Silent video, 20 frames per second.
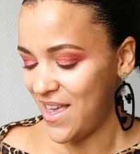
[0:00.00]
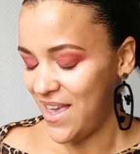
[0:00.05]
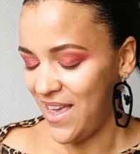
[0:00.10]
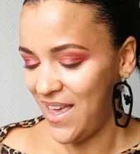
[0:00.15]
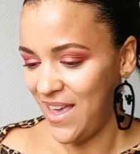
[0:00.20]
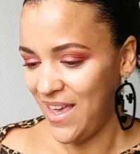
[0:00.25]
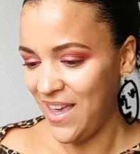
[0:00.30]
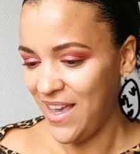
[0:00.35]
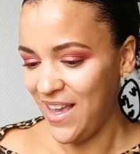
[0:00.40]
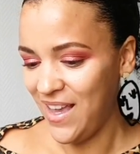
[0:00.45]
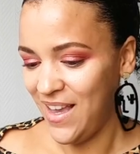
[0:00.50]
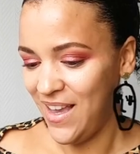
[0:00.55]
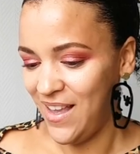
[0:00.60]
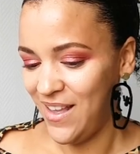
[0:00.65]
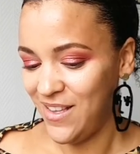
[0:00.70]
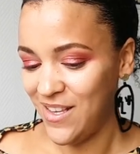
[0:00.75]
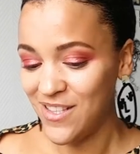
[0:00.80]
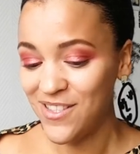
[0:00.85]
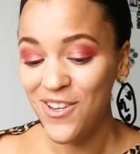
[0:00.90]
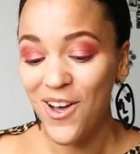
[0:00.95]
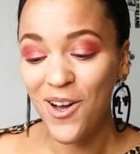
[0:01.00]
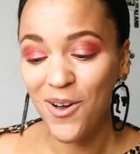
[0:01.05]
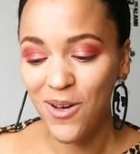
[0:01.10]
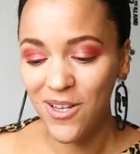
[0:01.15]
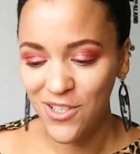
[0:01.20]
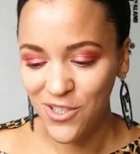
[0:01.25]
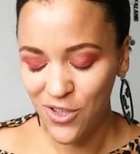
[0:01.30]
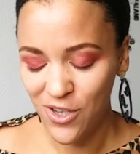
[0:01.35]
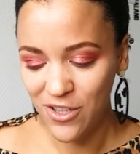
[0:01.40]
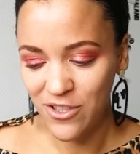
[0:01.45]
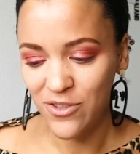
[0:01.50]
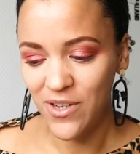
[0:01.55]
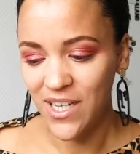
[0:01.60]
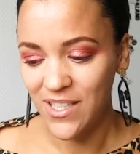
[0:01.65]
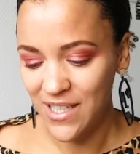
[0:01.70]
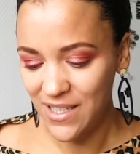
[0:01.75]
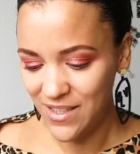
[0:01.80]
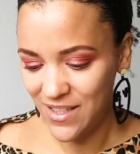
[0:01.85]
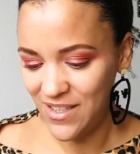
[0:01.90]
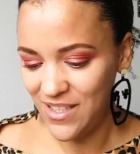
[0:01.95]
And you talk about cultural
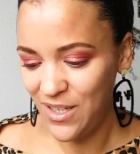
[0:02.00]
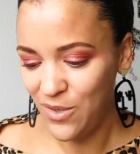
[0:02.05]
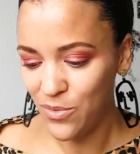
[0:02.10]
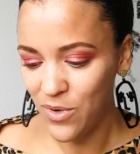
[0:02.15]
identity.